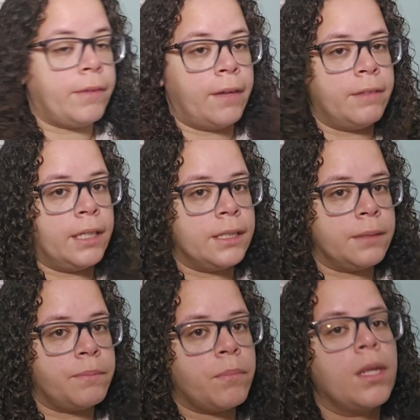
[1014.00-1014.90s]
5 days,
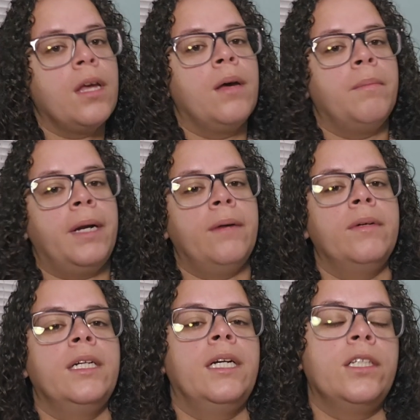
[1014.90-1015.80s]
but I
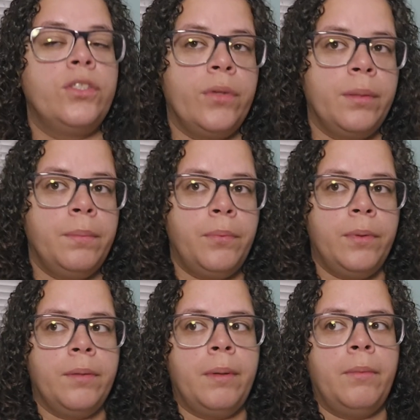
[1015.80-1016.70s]
went on a trip
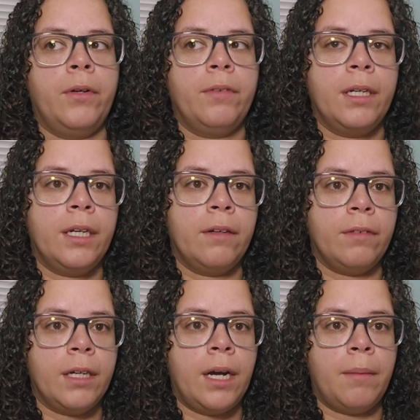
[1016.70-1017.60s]
with my boyfriend and I
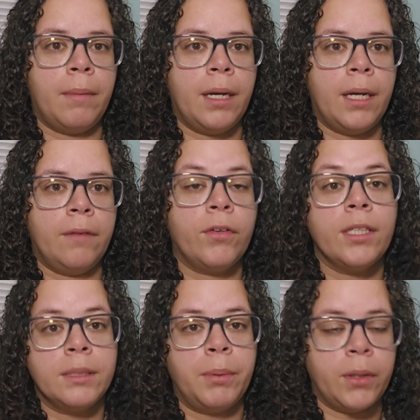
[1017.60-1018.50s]
forgot for
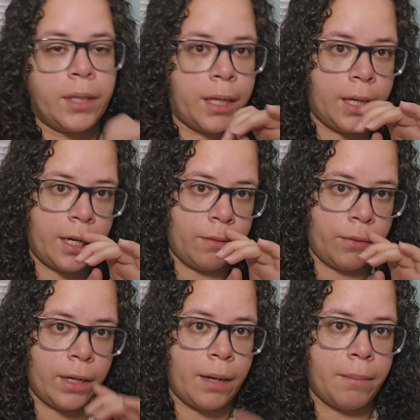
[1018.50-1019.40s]
his birthday, and I
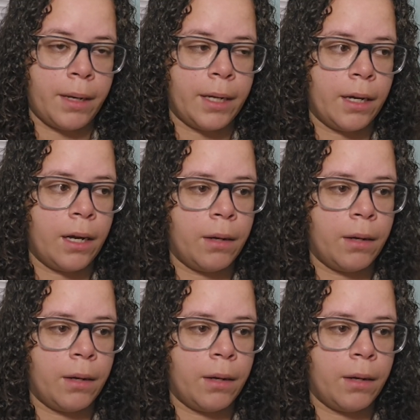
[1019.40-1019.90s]
forgot my